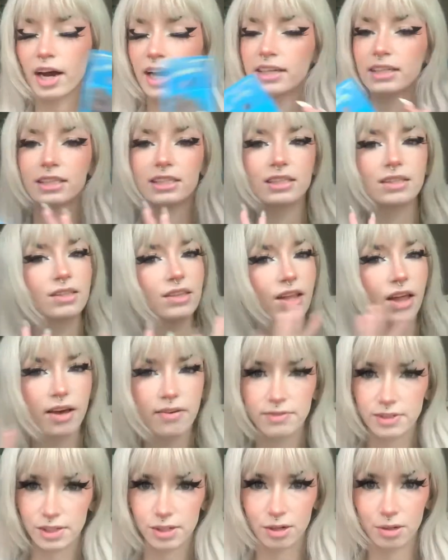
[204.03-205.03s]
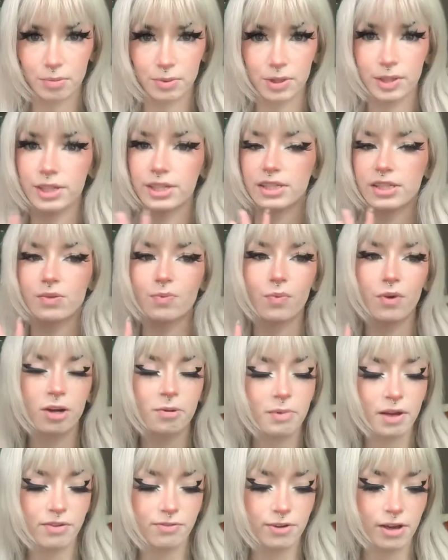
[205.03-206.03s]
I just love Cerberus, one of
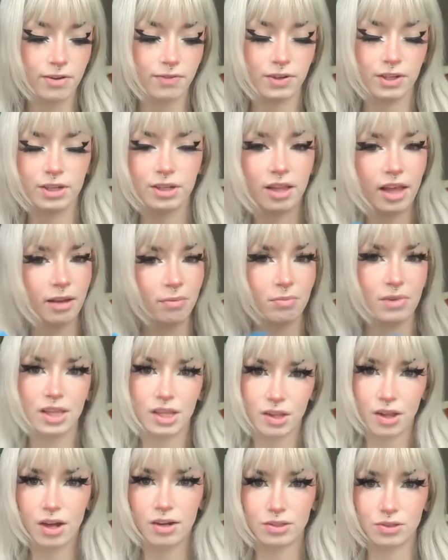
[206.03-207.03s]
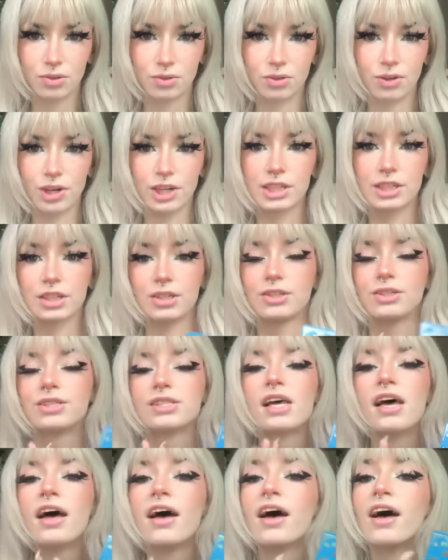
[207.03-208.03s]
my favorite like mythological creatures.
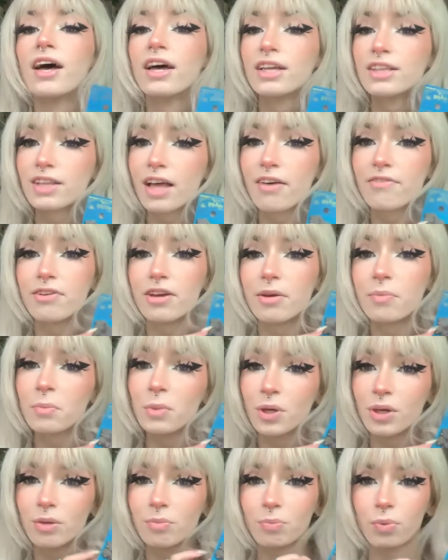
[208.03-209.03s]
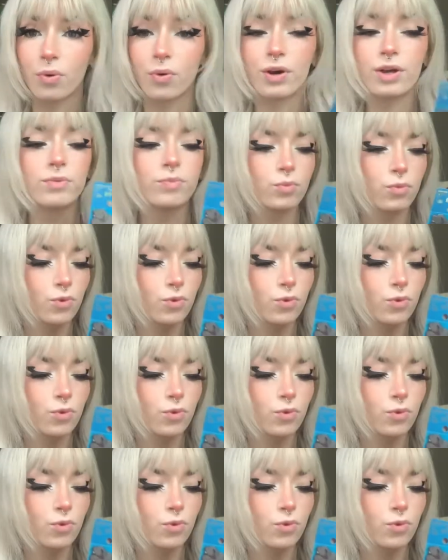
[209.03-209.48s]
Love him, good boy.